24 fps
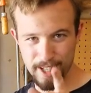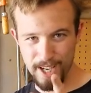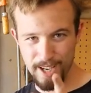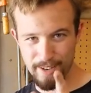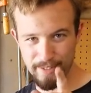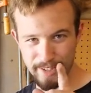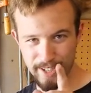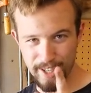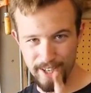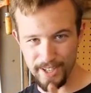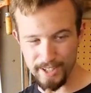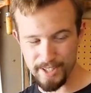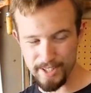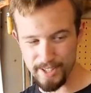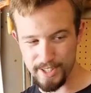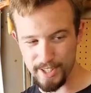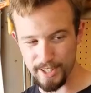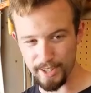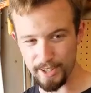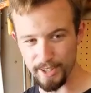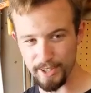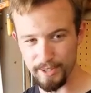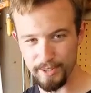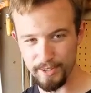galvanized
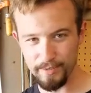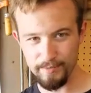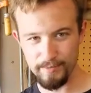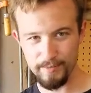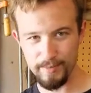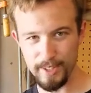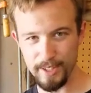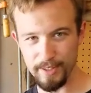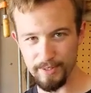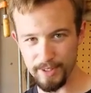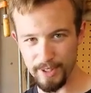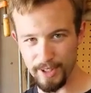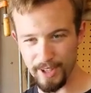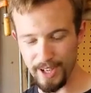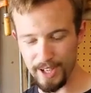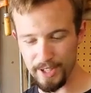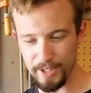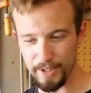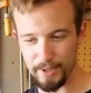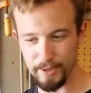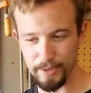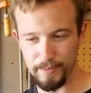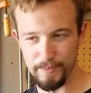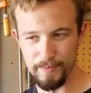steel, even though I
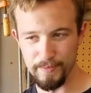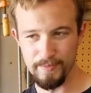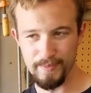do.